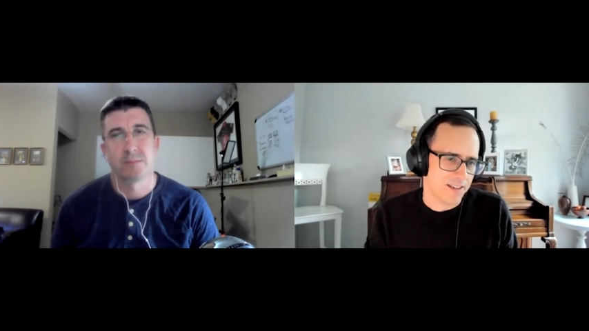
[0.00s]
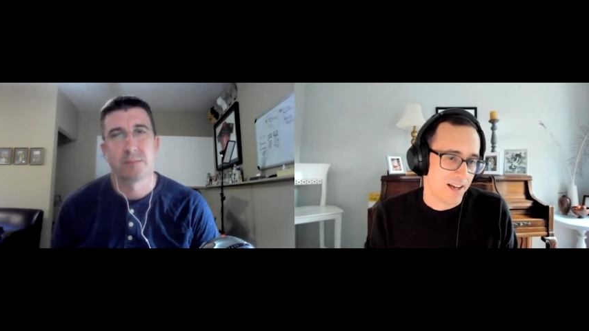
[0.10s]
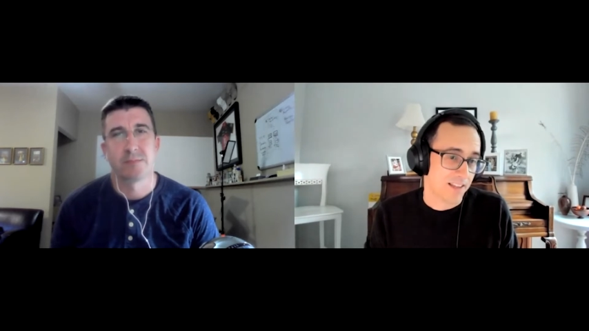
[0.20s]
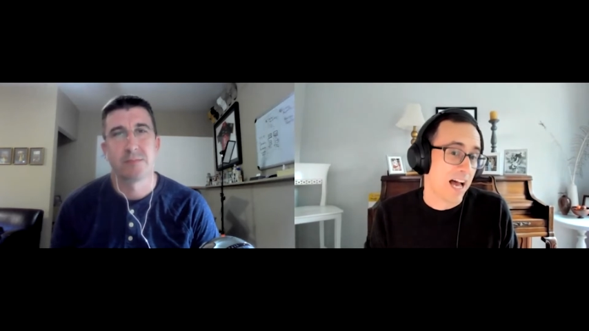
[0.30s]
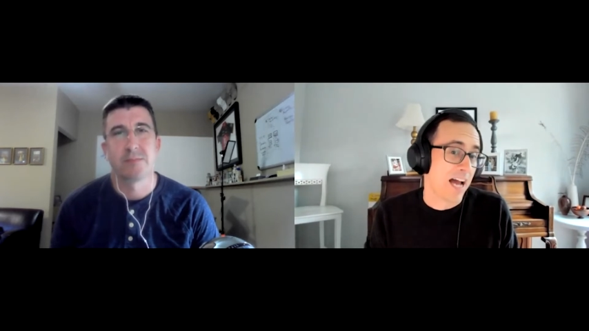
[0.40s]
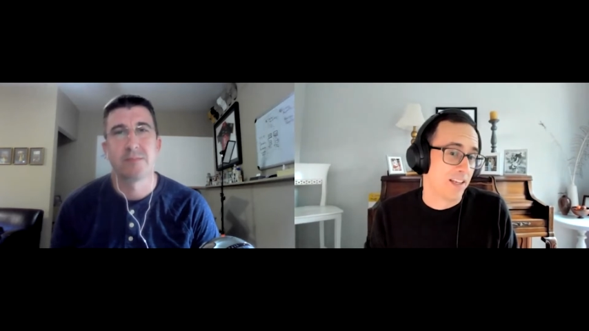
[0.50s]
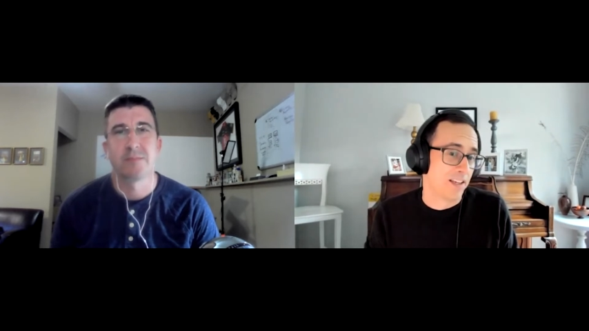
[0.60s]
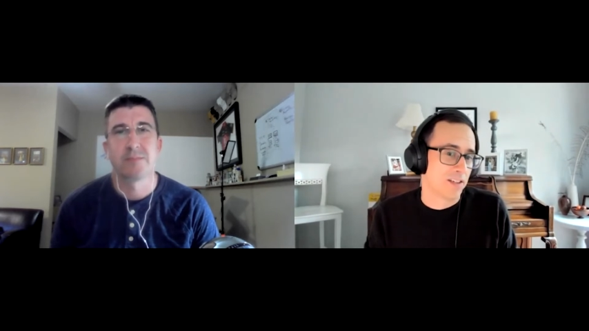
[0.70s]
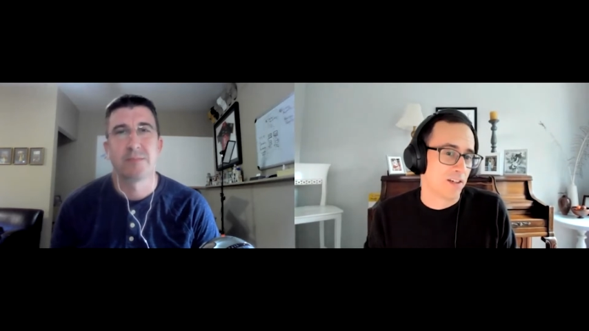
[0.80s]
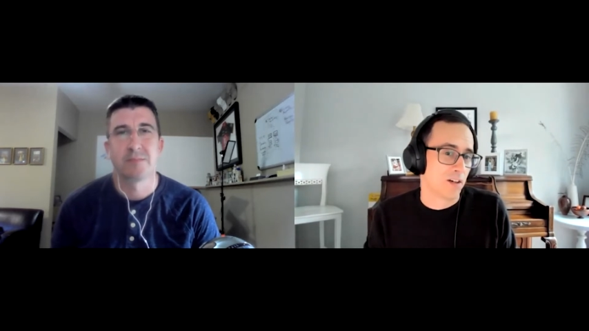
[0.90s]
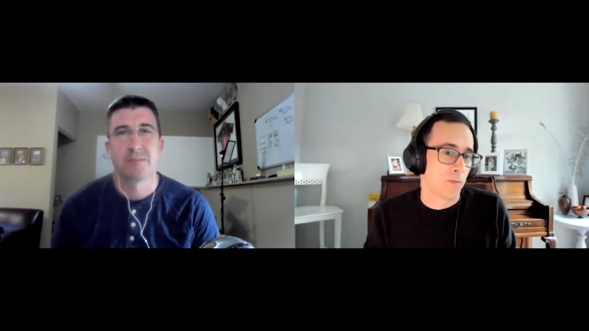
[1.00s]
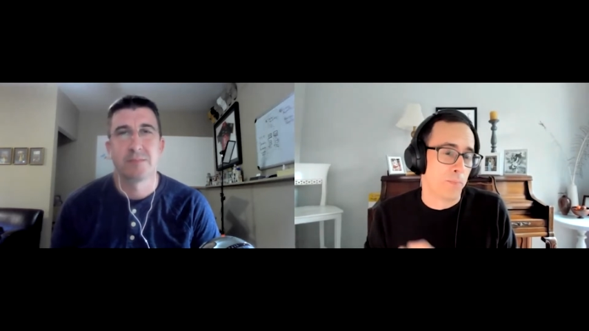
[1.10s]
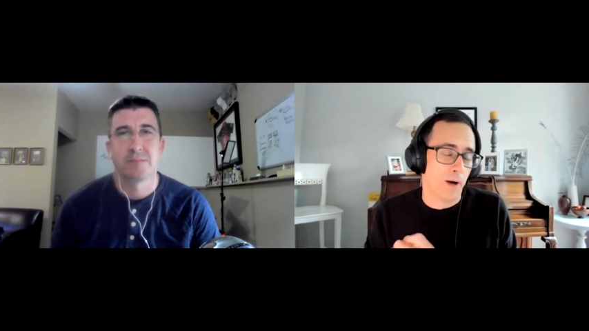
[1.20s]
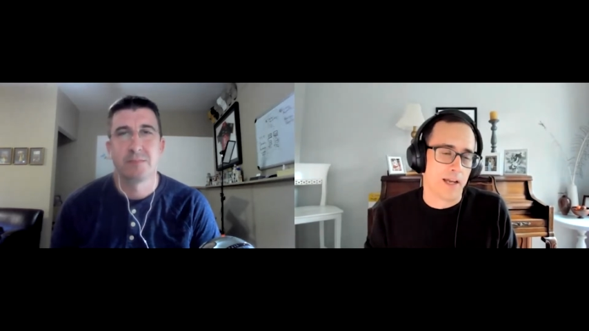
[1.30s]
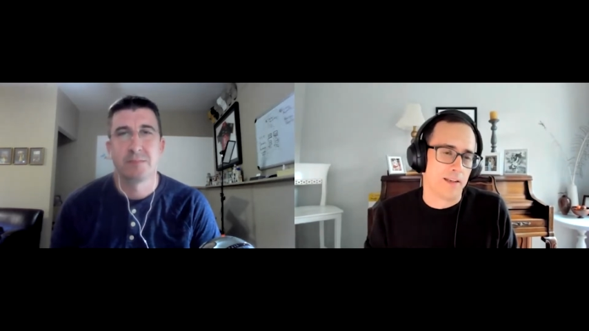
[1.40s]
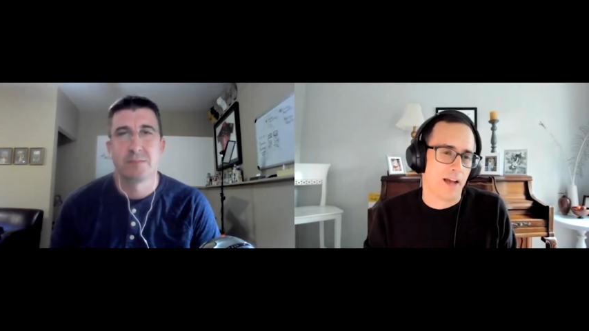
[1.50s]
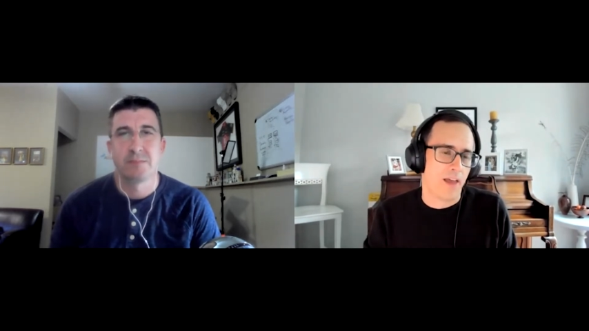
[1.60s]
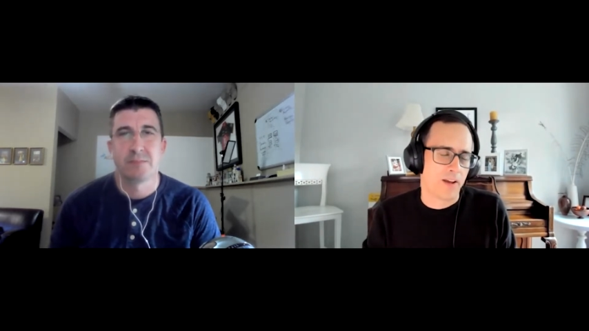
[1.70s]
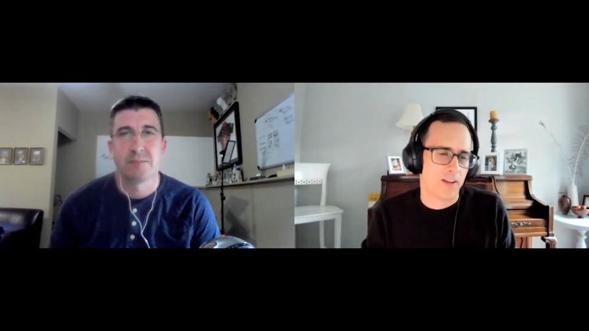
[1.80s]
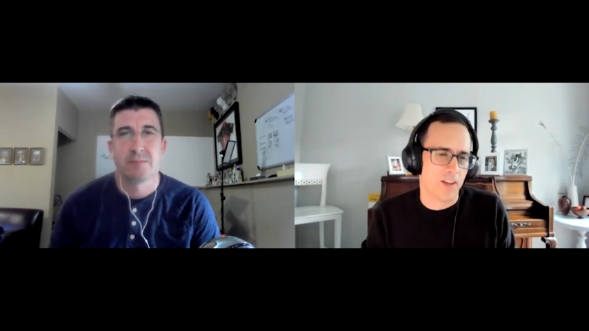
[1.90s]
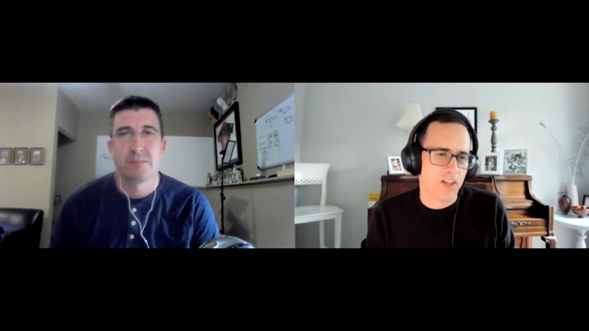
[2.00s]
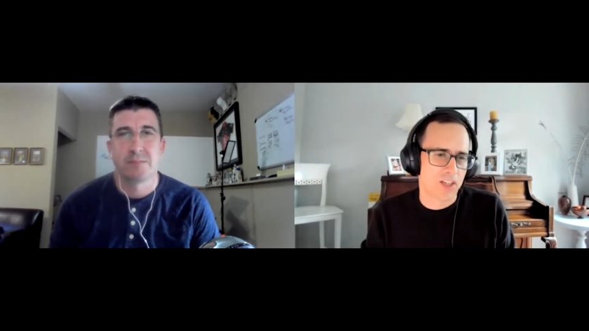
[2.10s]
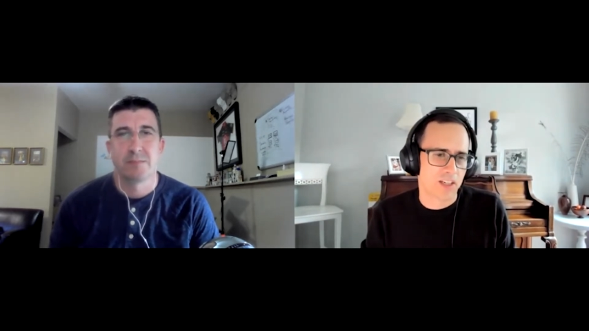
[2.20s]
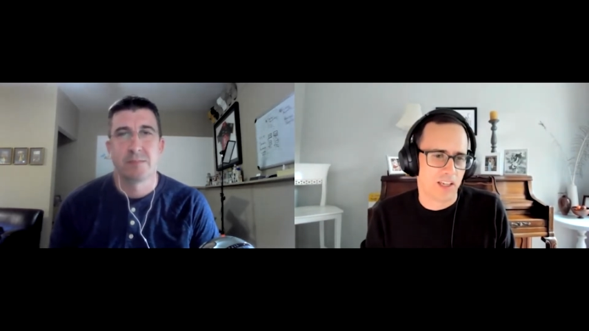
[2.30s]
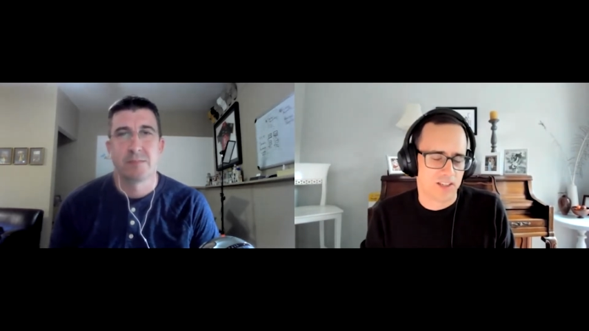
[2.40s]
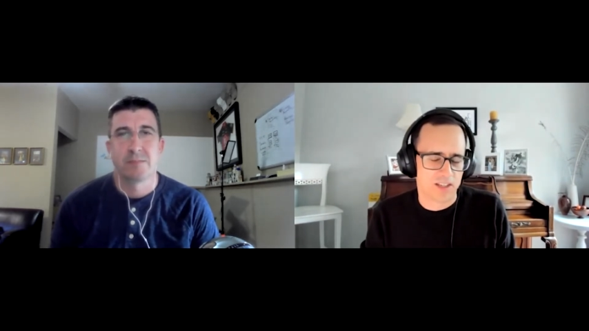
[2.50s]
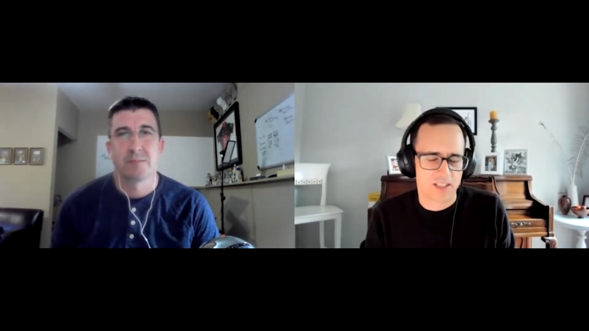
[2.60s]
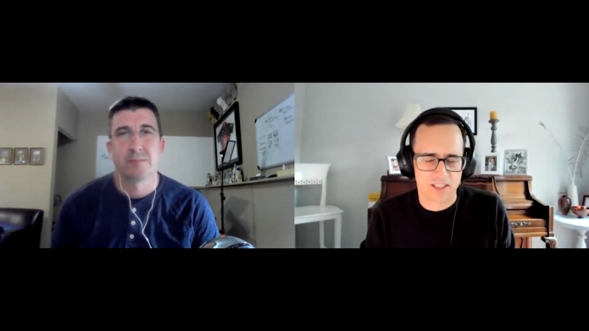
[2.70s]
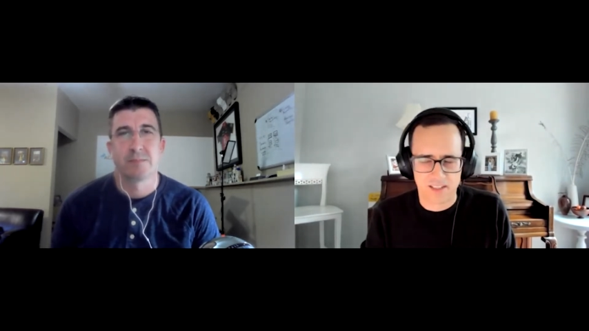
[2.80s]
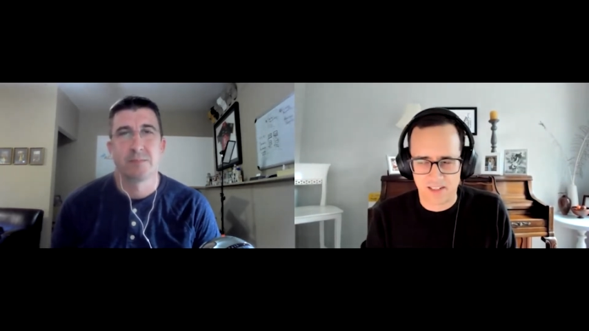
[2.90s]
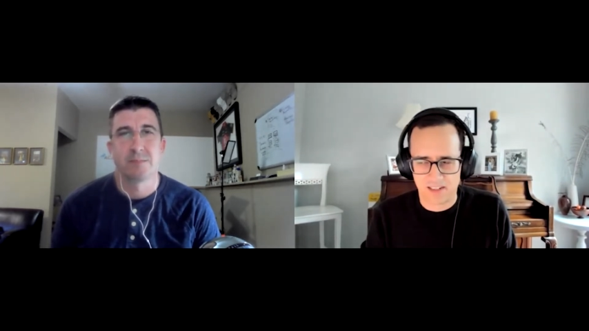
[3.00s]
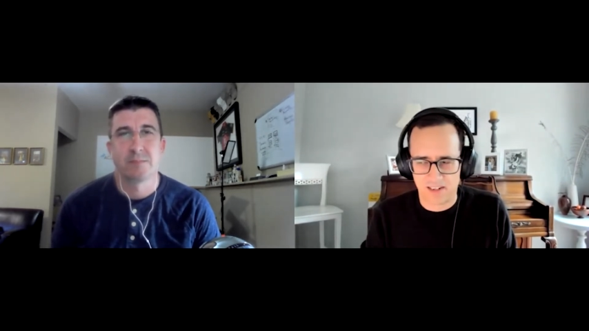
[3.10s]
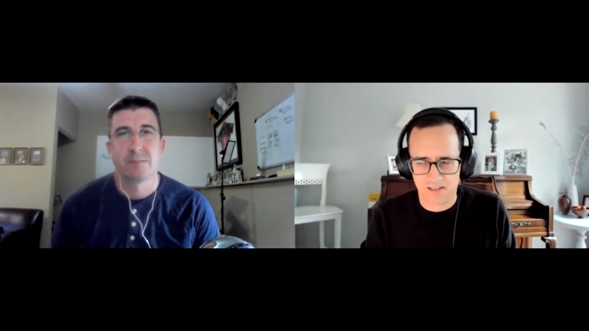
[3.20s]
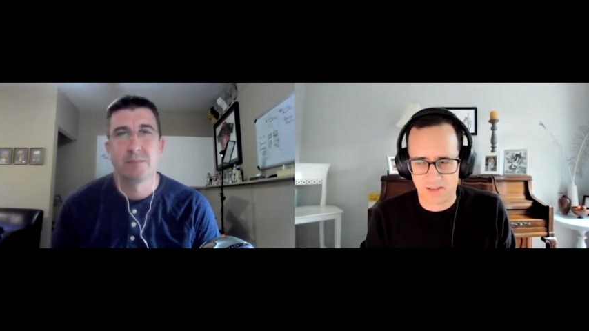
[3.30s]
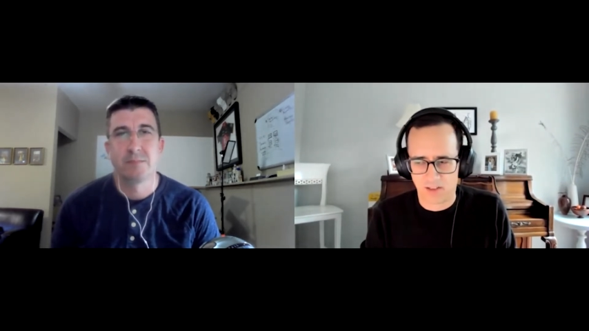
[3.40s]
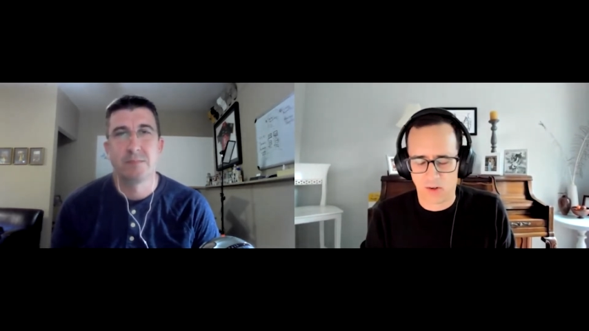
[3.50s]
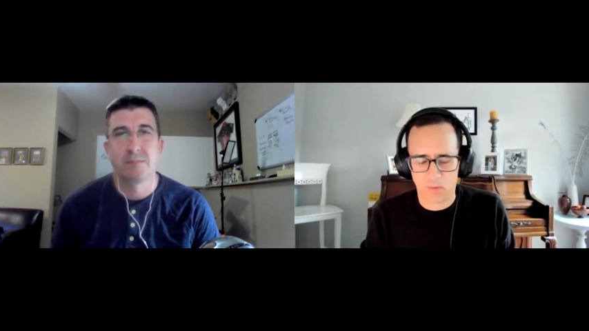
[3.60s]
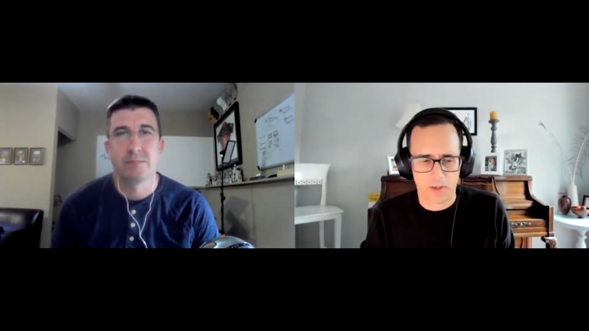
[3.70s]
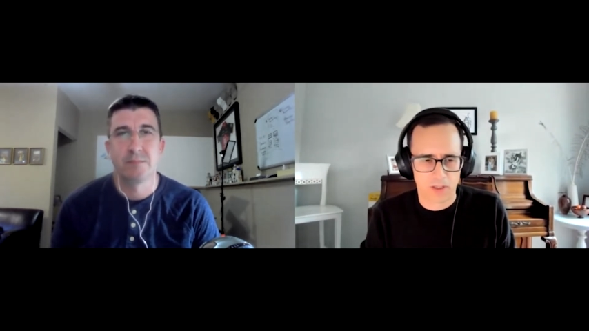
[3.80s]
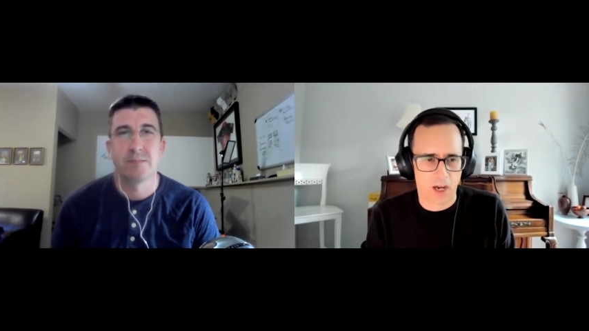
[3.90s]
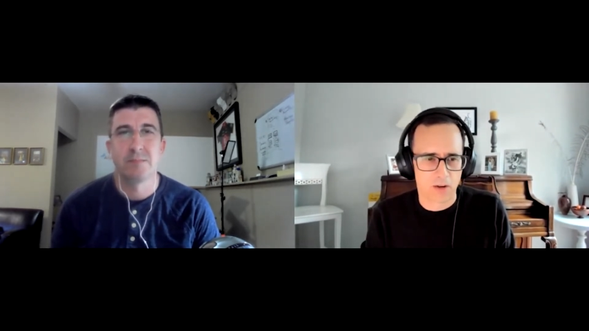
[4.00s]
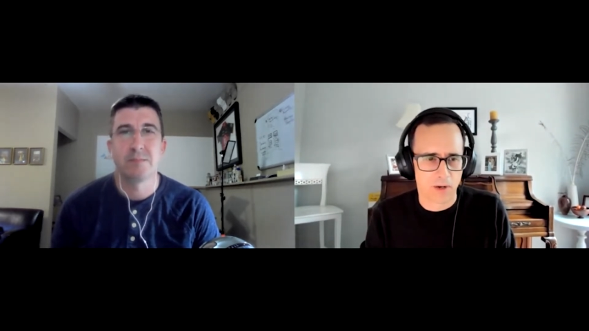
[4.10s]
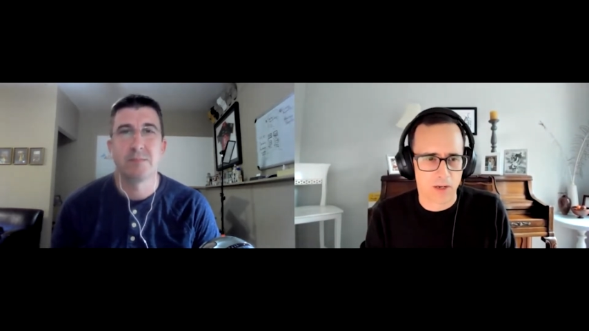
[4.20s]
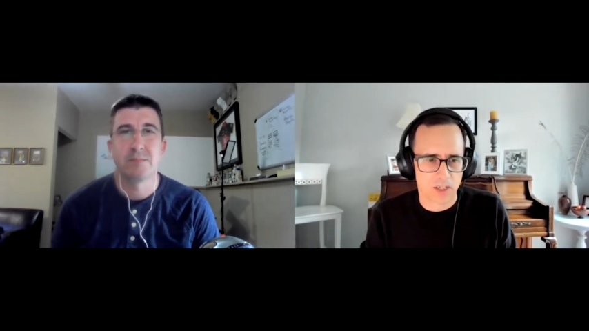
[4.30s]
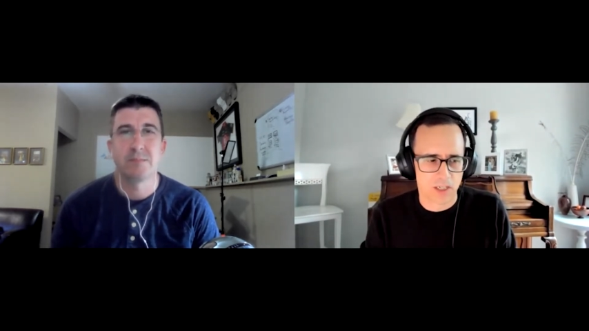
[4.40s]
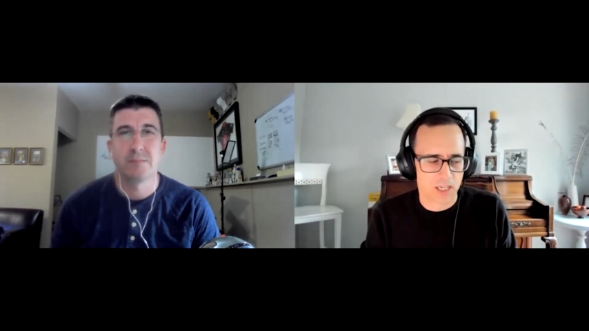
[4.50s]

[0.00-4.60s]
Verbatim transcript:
Speaker 1: a lot easier. But I think initially it just is, it's, it was a little bit gut wrenching.